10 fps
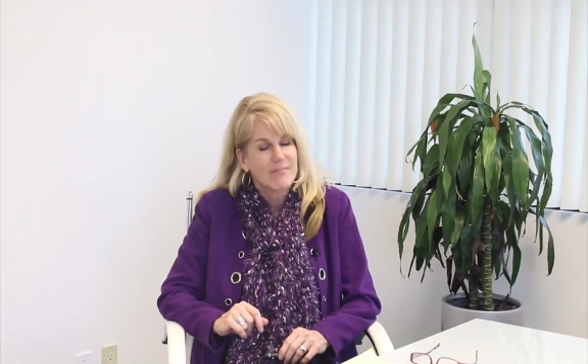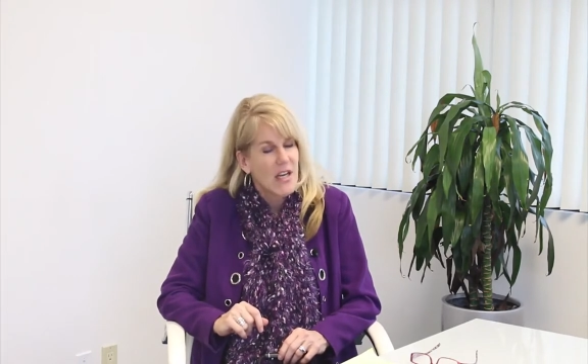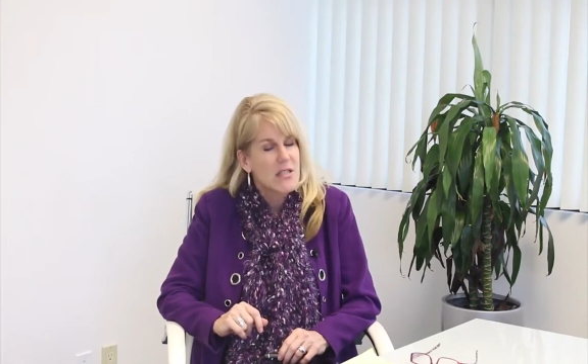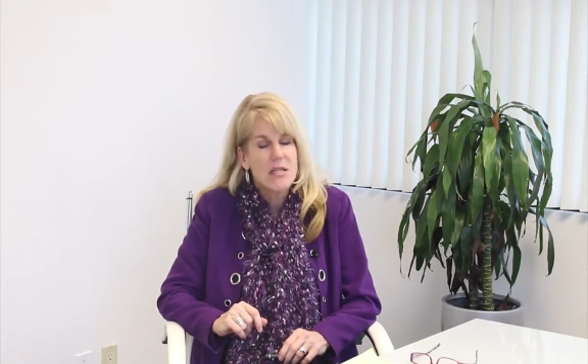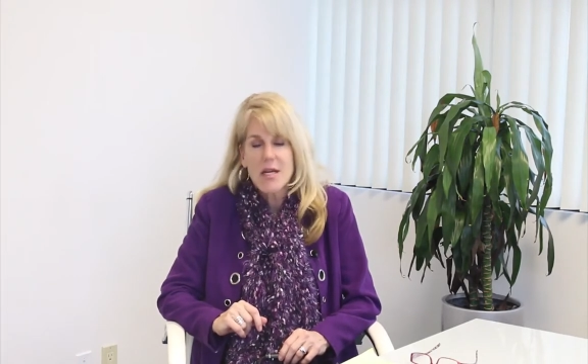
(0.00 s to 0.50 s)

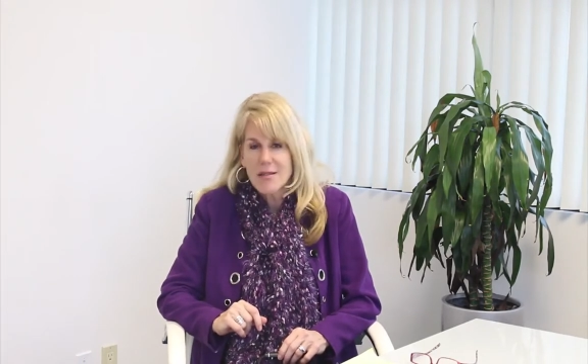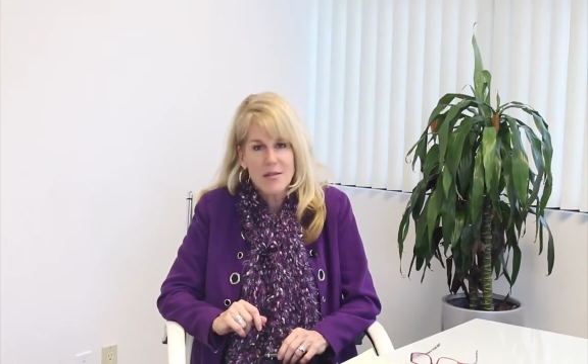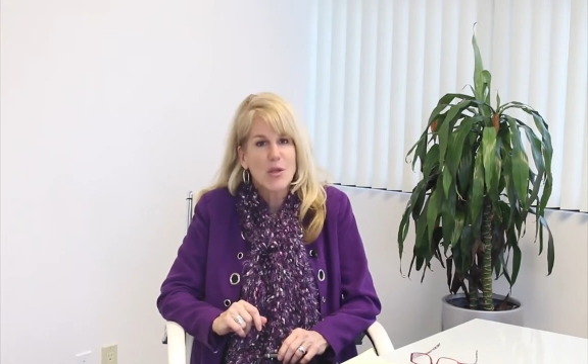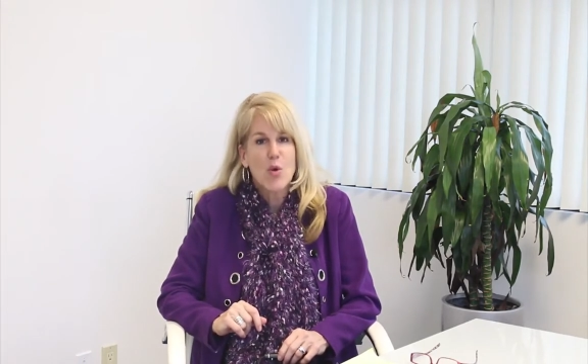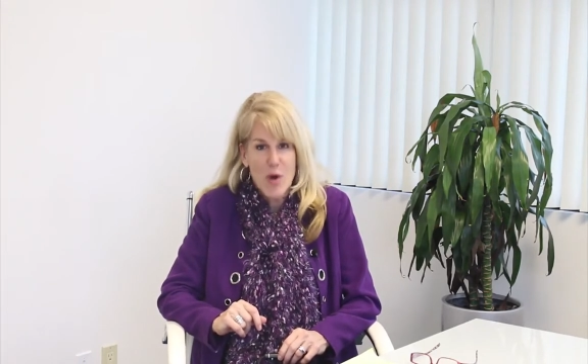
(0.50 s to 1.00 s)
That's an
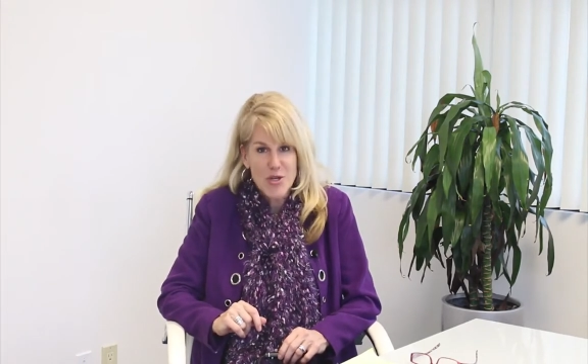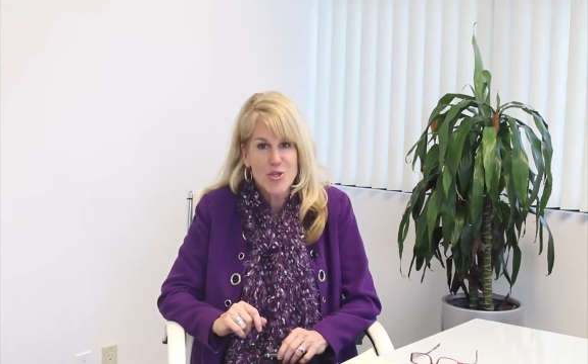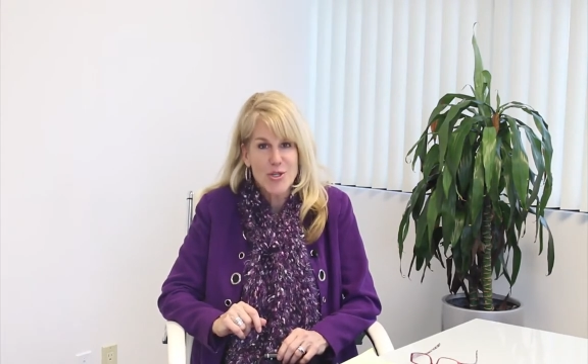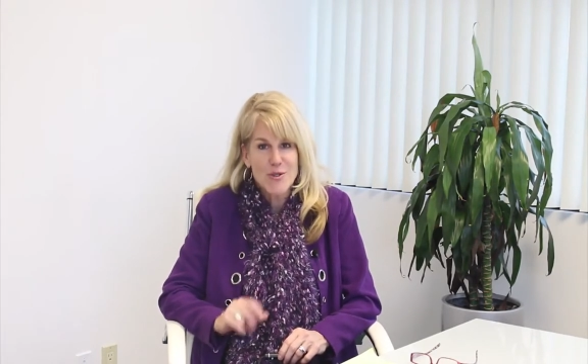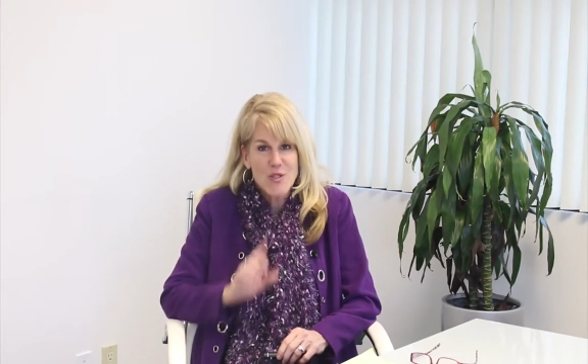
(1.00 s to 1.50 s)
excellent
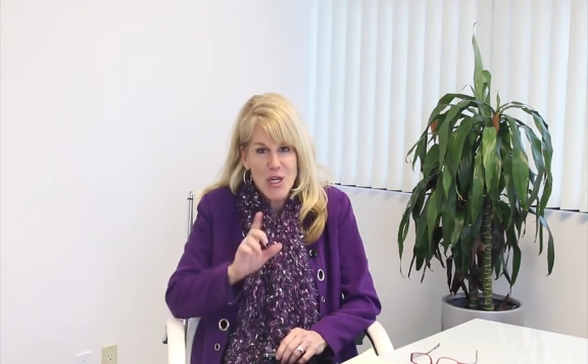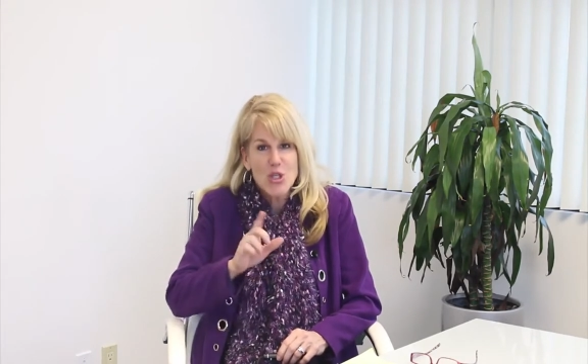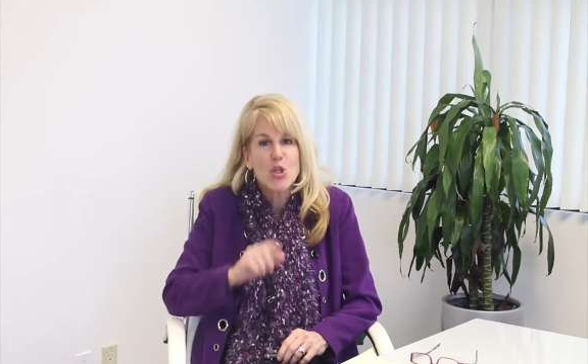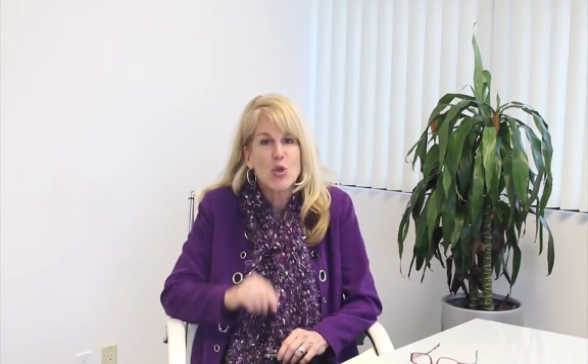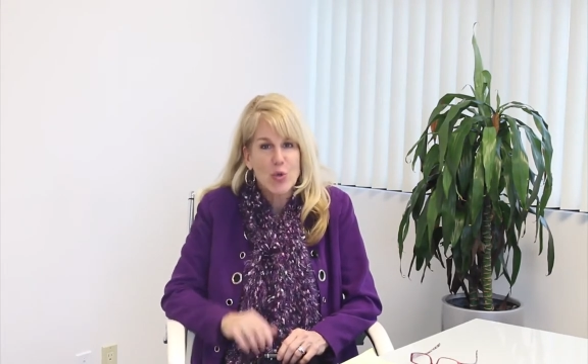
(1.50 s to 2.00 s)
question. Stay
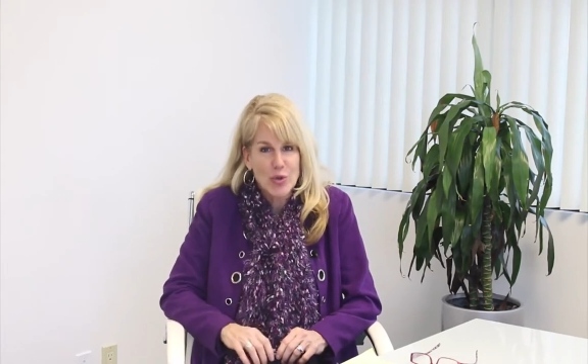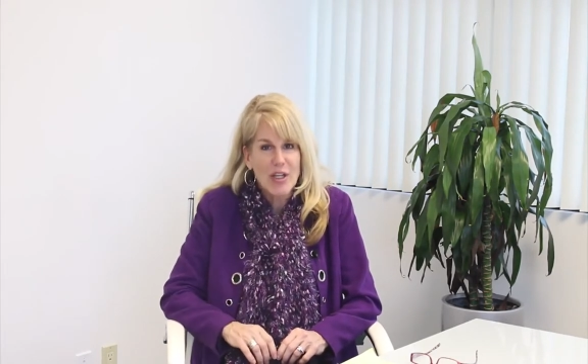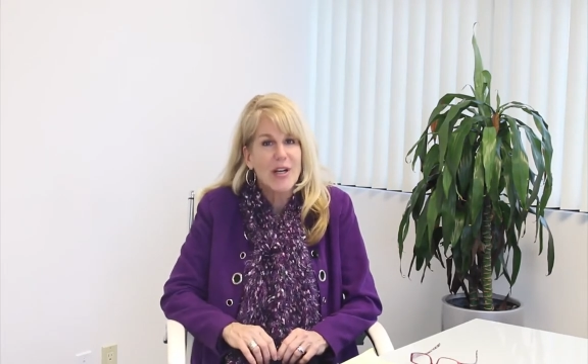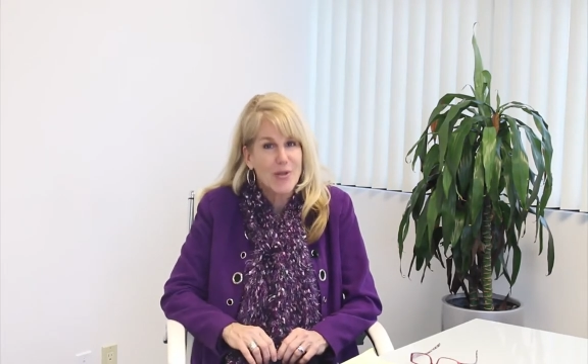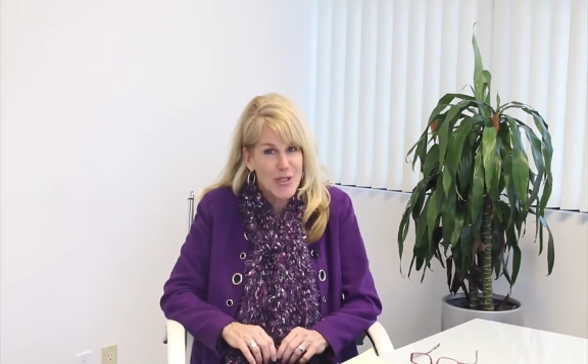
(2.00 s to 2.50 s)
tuned
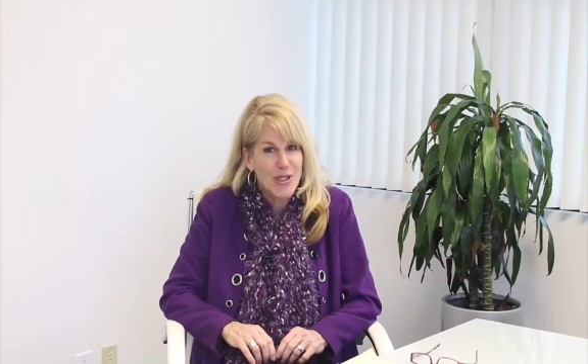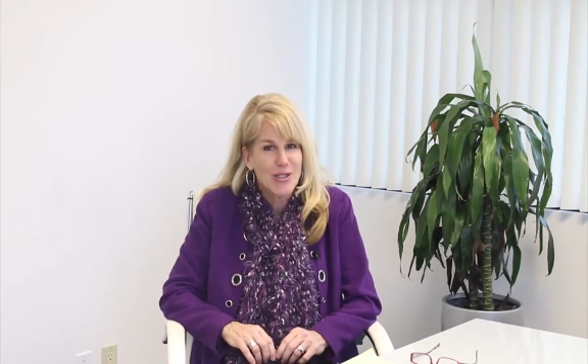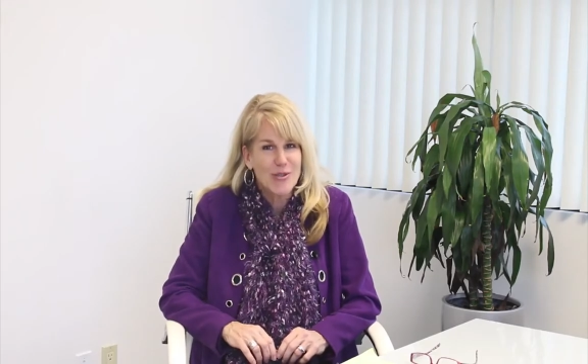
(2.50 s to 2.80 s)
and I'll tell